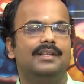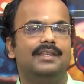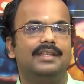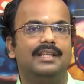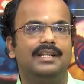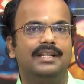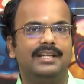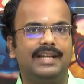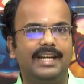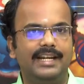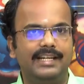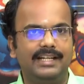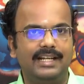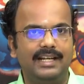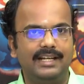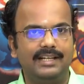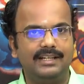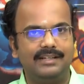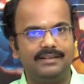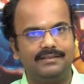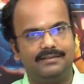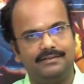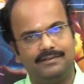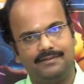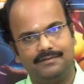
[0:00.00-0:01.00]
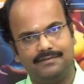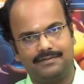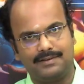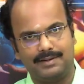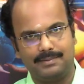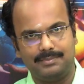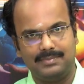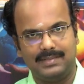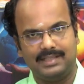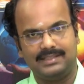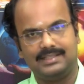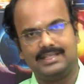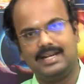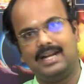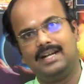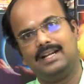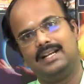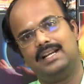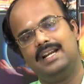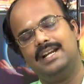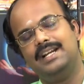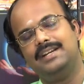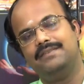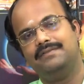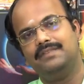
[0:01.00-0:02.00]
The data from the
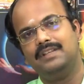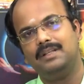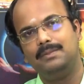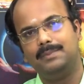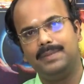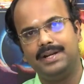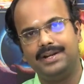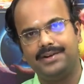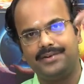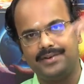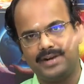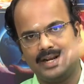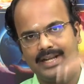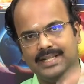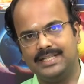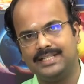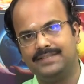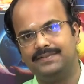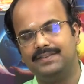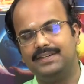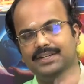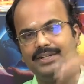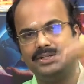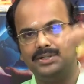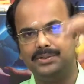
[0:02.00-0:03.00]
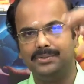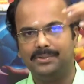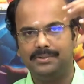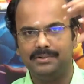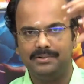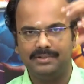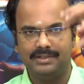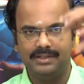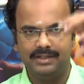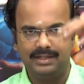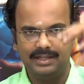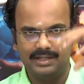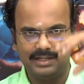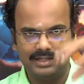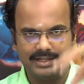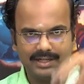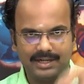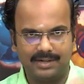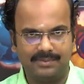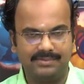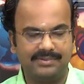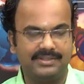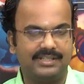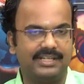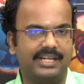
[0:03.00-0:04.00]
satellite will be transferred to a
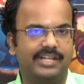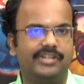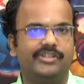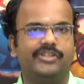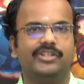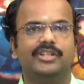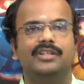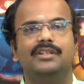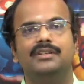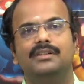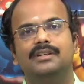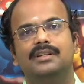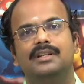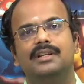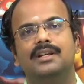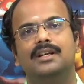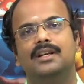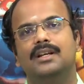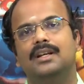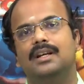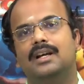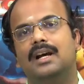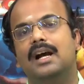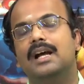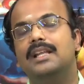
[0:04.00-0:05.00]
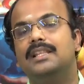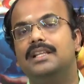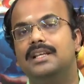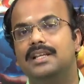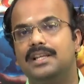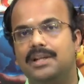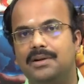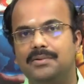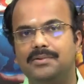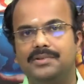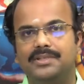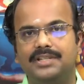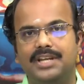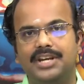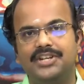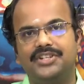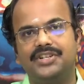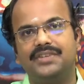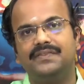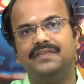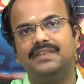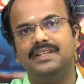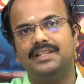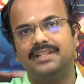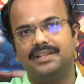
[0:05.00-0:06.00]
ground station and the ground
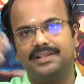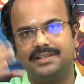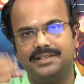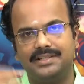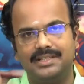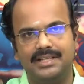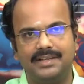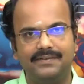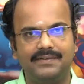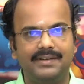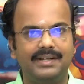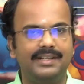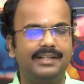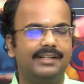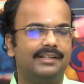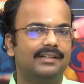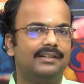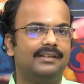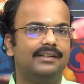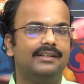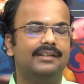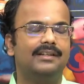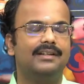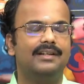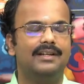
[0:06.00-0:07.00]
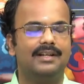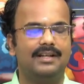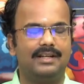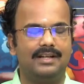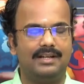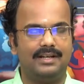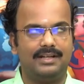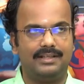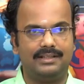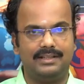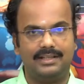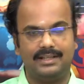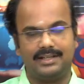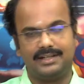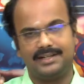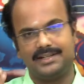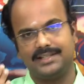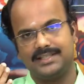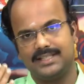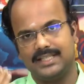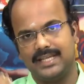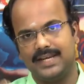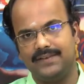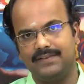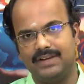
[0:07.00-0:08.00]
station will receive it. and uh, the
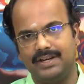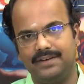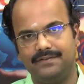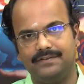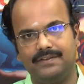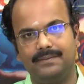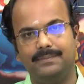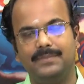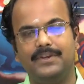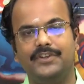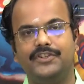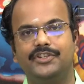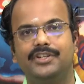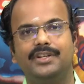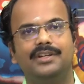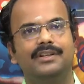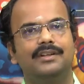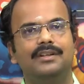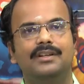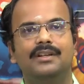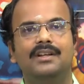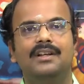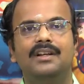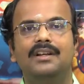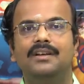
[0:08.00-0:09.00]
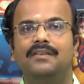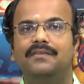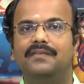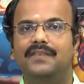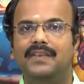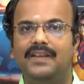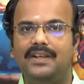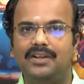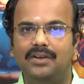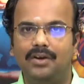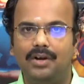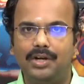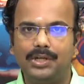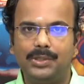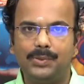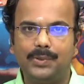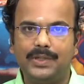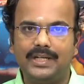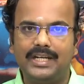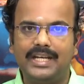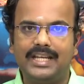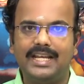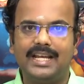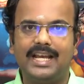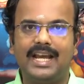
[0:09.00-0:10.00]
received information will not
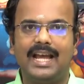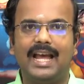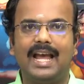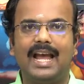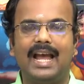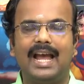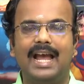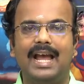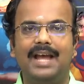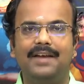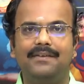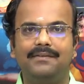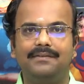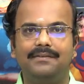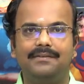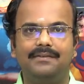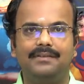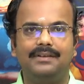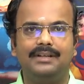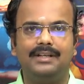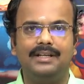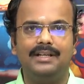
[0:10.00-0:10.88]
only have